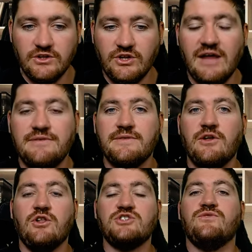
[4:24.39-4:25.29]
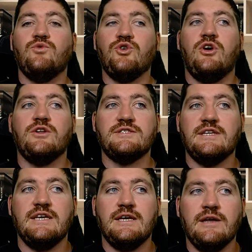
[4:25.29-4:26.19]
You know, I think there are lots of work ons that
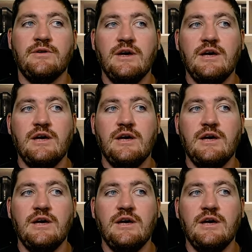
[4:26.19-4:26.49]
he can